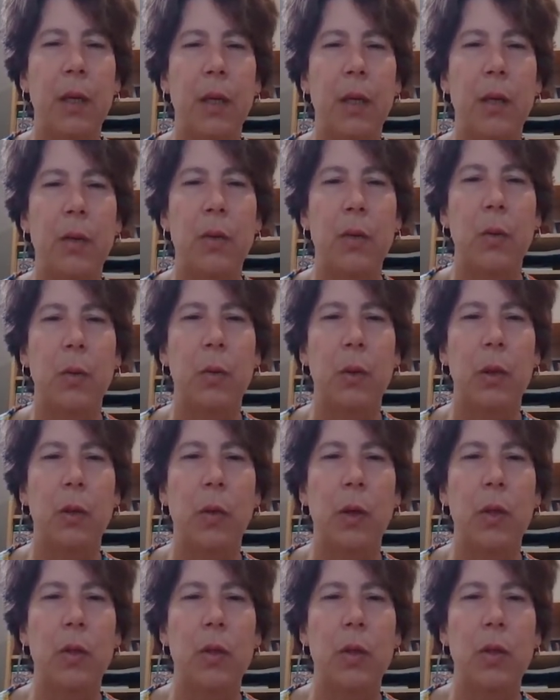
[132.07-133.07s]
So we're
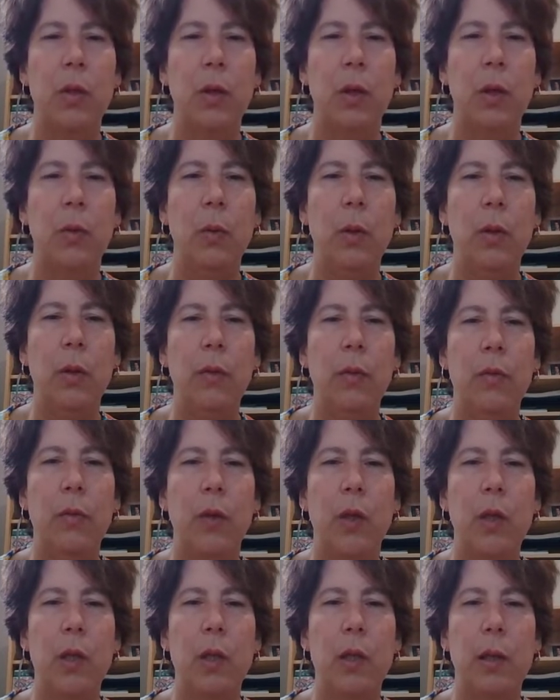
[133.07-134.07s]
going to start with our
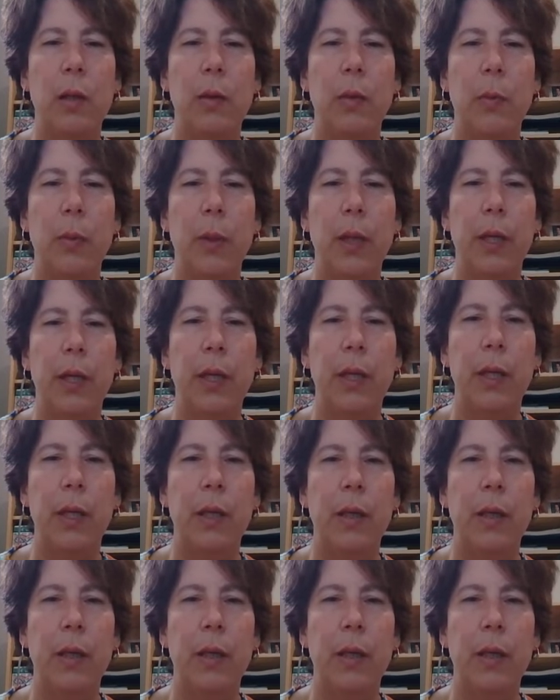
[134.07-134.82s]
first loop here.